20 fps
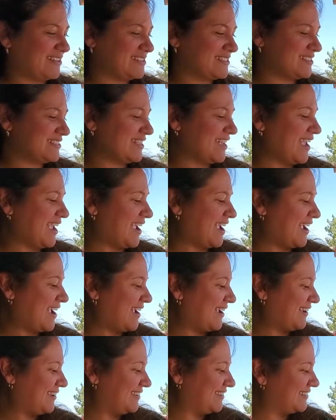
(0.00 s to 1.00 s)
See.
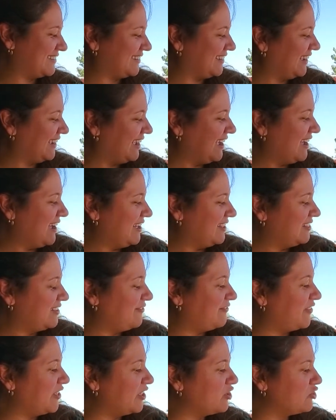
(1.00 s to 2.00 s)
The
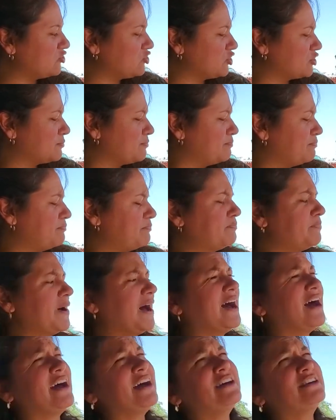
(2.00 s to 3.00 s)
villagers
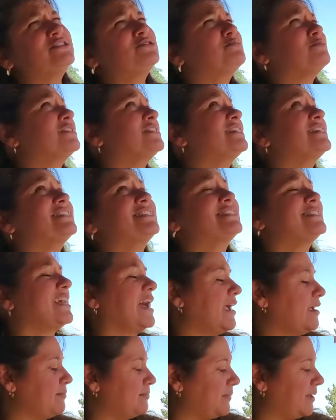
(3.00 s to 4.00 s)
buzzed with
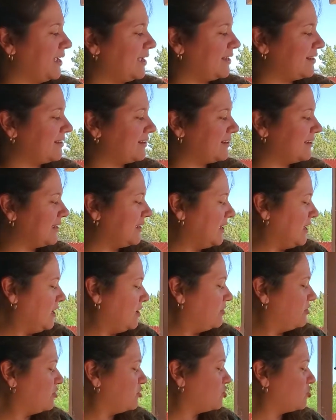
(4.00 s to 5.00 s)
excitement.
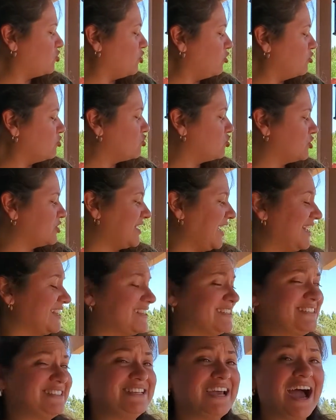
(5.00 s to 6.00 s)
The soldiers
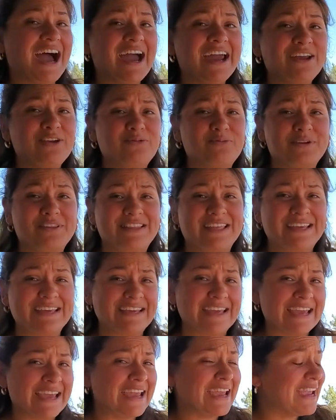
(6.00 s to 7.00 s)
had dined with the
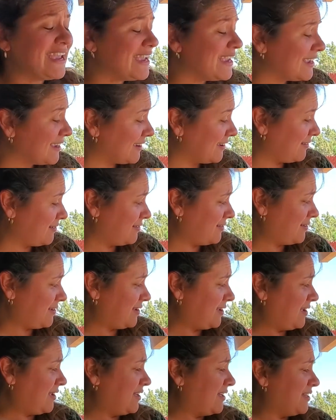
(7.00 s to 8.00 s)
king.
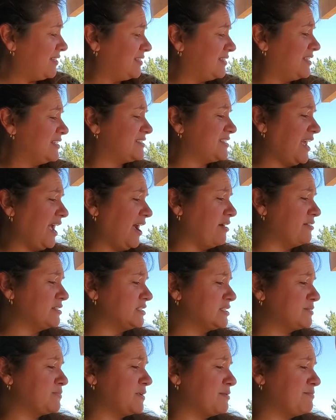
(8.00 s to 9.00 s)
The
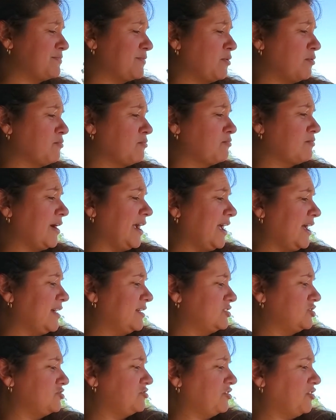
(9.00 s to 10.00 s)
townspeople
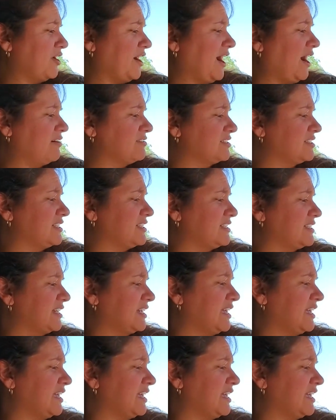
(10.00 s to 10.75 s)
ran to their houses and